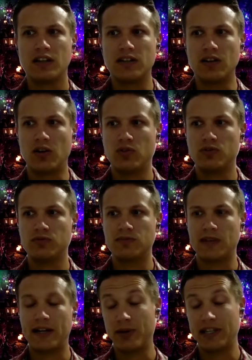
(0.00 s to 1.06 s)
The whole
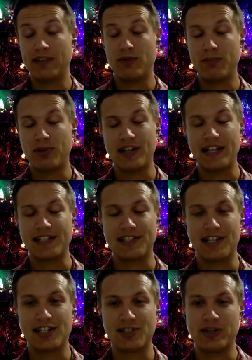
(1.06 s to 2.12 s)
I don't want to give away part of that
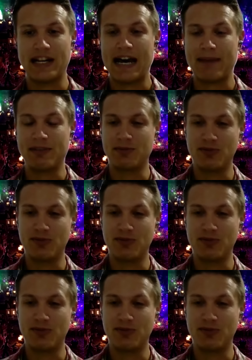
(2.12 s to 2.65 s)
discussion when it happens,